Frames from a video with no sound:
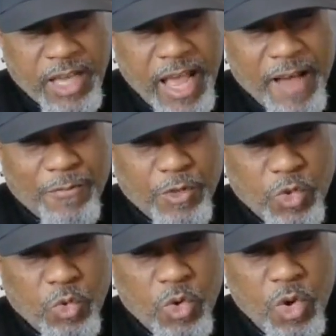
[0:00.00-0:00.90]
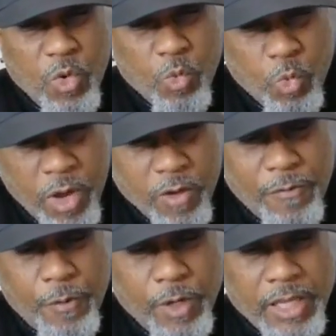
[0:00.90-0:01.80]
to have to
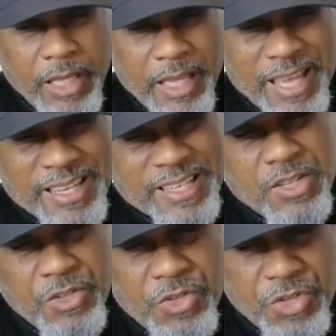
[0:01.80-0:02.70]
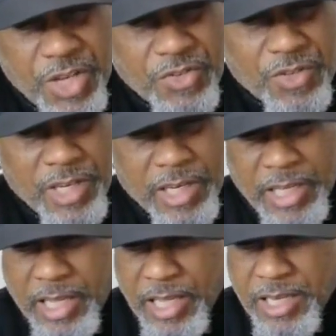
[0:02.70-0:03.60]
willfully and
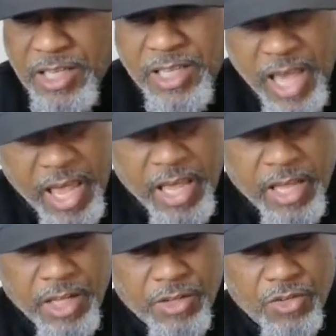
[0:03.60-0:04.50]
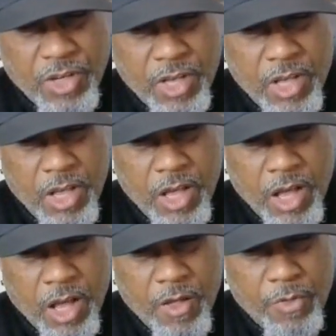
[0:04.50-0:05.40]
consistently engage
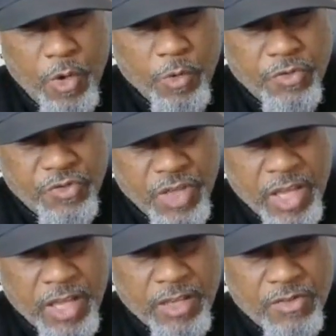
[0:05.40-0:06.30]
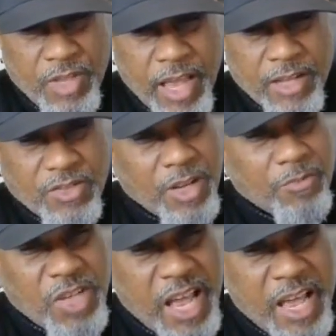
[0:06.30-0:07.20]
those things that
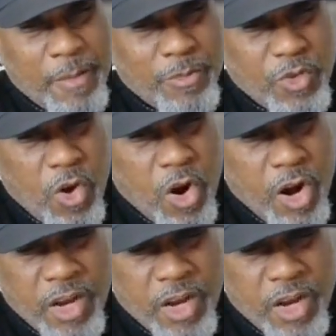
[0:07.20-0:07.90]
sometimes are